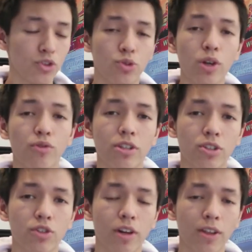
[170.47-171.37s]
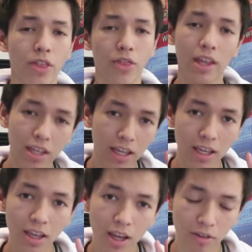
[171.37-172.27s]
just doing research, right?
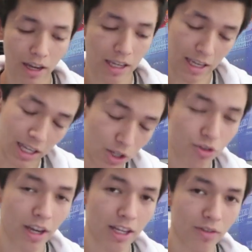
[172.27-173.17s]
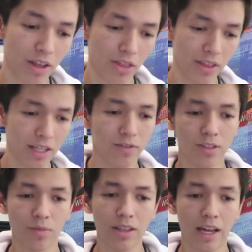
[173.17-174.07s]
Thinking, right? Getting creative and thinking of
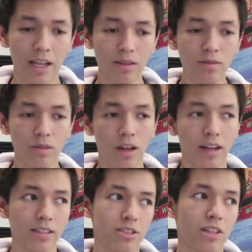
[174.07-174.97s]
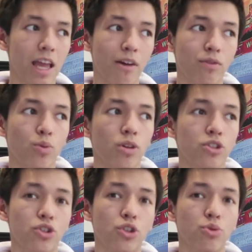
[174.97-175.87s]
something that not necessarily
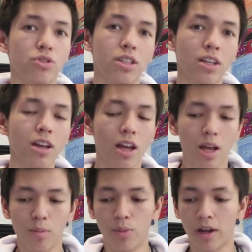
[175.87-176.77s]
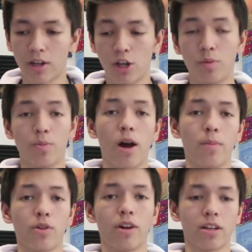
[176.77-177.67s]
everyone's using, but could be
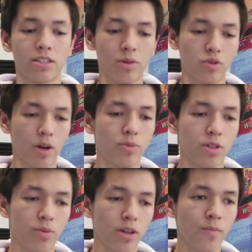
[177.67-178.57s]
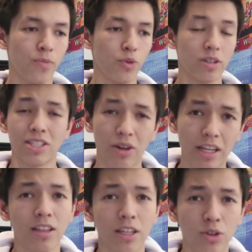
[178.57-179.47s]
popular, right? Because again, with dropshipping, you can sell
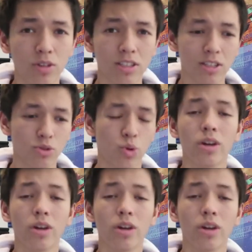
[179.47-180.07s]
anything. You could sell